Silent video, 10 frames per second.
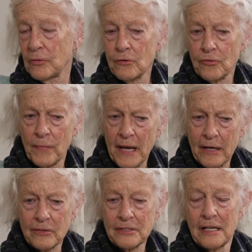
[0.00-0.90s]
Beautiful
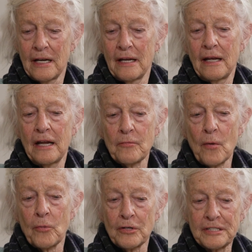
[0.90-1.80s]
patterns. And I
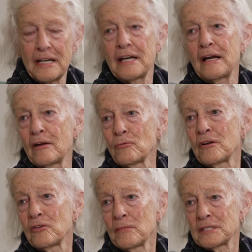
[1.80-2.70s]
remember her sitting on
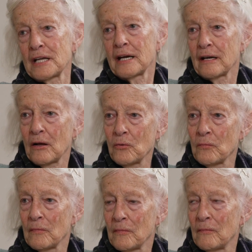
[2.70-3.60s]
one of them and saying,
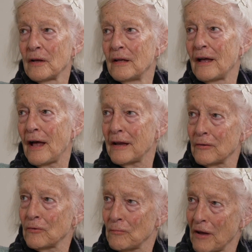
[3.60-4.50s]
"Oh,
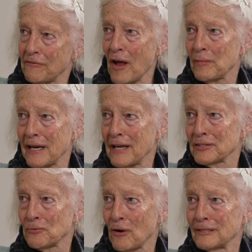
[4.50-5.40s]
My family
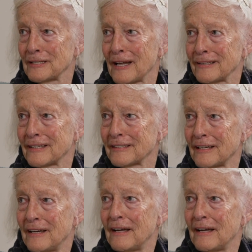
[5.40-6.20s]
has rugs like this.